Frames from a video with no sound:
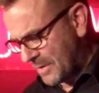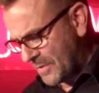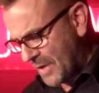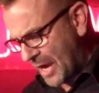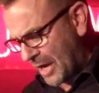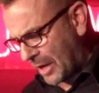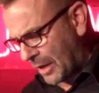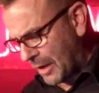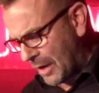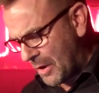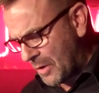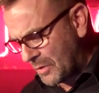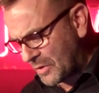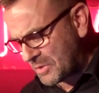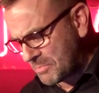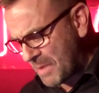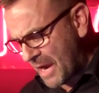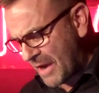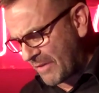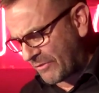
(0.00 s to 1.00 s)
Their
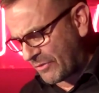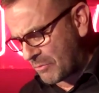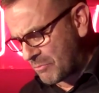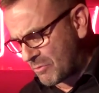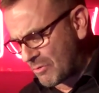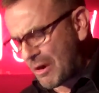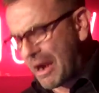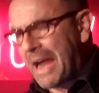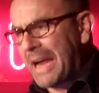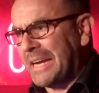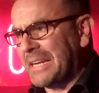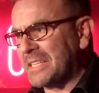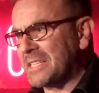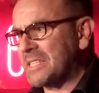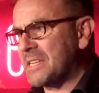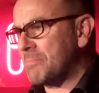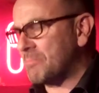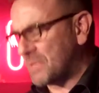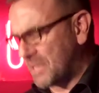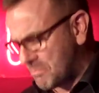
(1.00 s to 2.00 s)
clothes made from rags
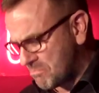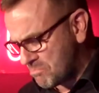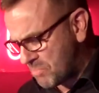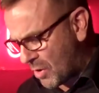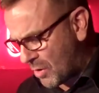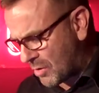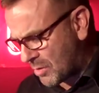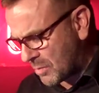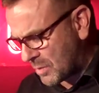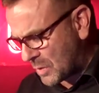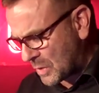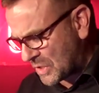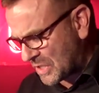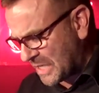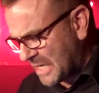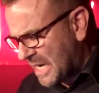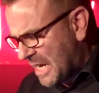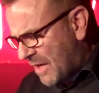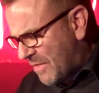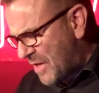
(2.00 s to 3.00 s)
dipped in bog
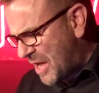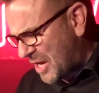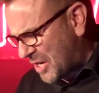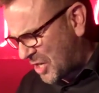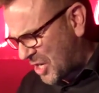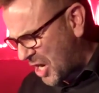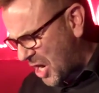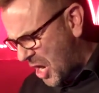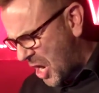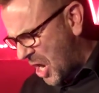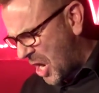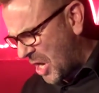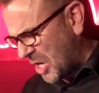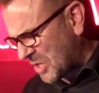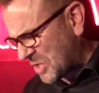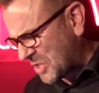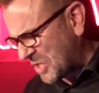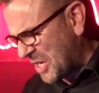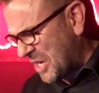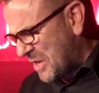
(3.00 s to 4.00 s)
water, their
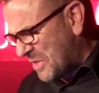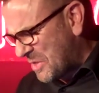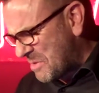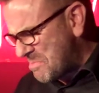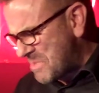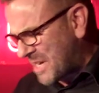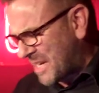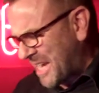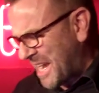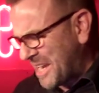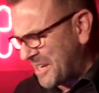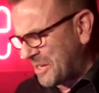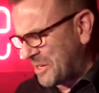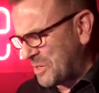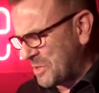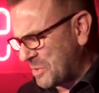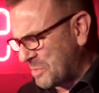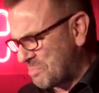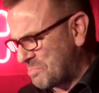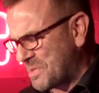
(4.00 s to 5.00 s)
cars the
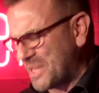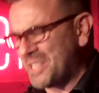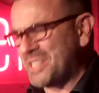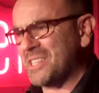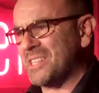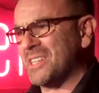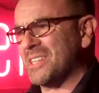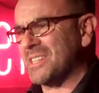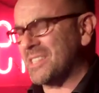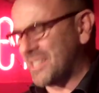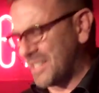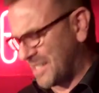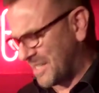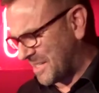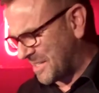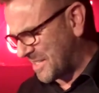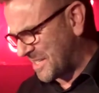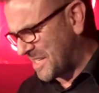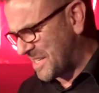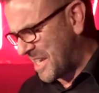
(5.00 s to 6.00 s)
mechanical biscuit
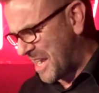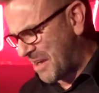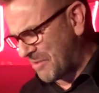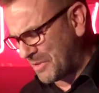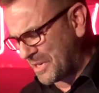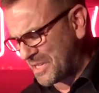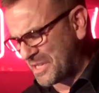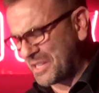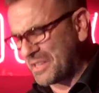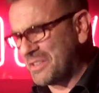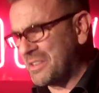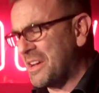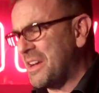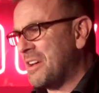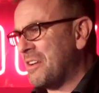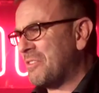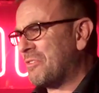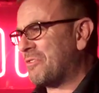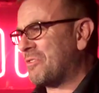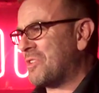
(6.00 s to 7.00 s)
tins inherited
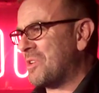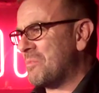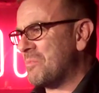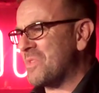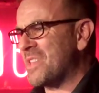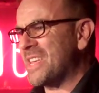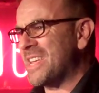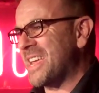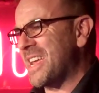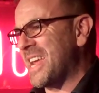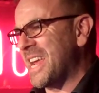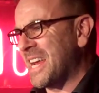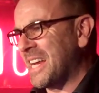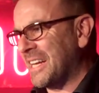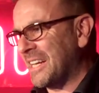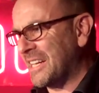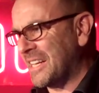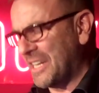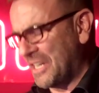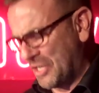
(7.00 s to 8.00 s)
from the
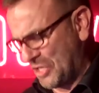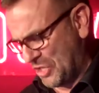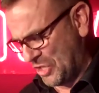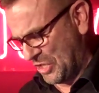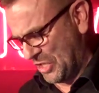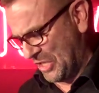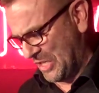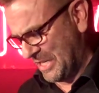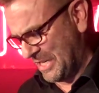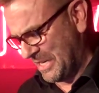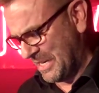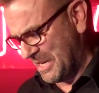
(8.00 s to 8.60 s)
English.